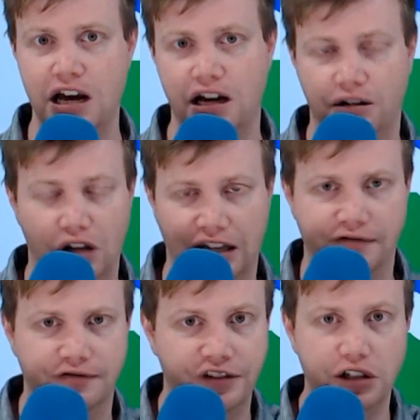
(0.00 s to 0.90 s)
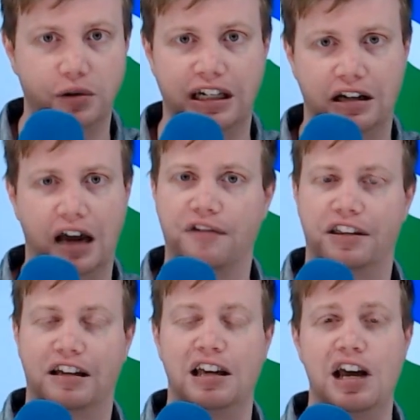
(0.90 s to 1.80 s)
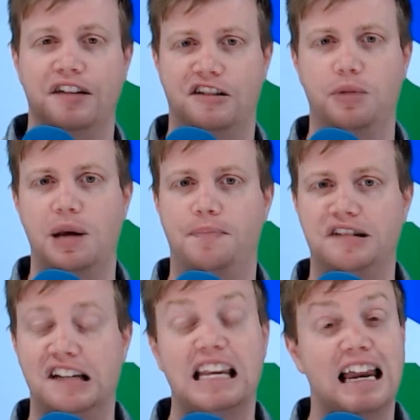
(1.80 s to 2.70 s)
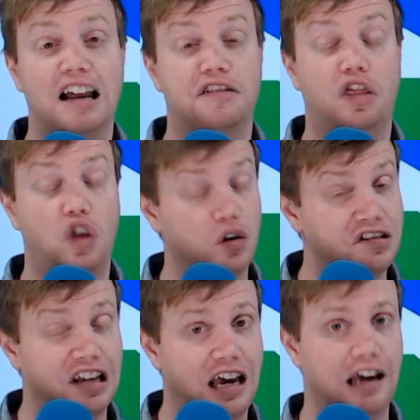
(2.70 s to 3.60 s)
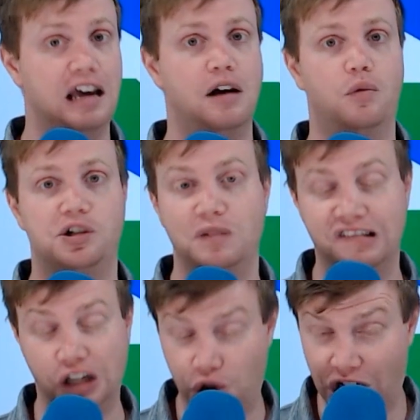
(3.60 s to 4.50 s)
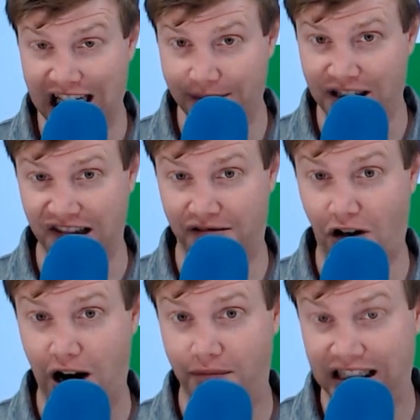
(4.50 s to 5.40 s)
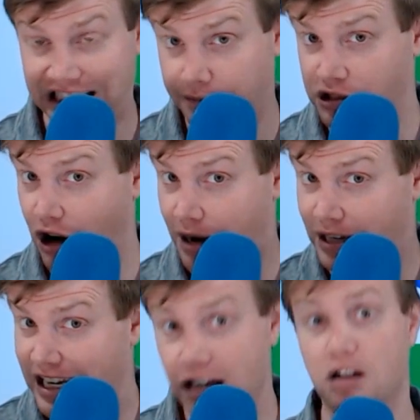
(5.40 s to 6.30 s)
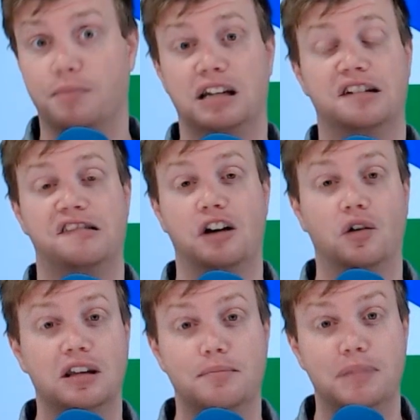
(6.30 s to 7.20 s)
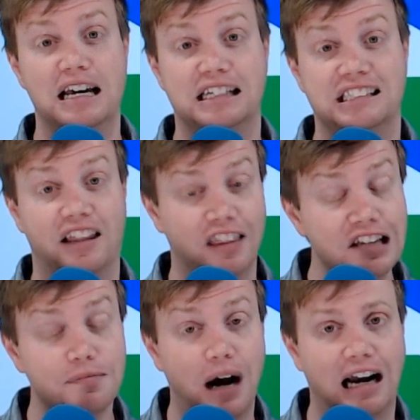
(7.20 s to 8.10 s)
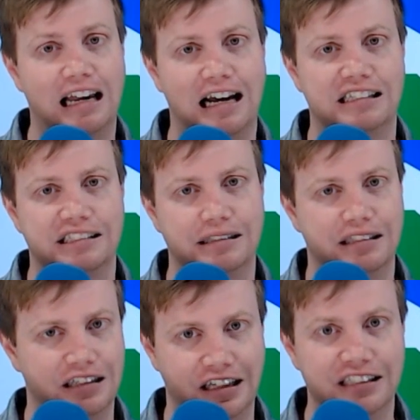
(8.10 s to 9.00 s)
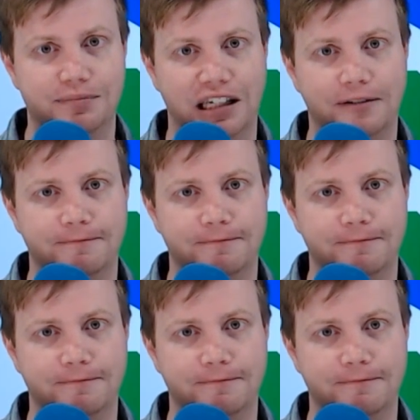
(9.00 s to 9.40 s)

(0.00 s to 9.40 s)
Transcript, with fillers: live videoing everything. It's going to be a busy day next Thursday, which means that you should keep subscribed subscribed here because the only BS on this podcast is me.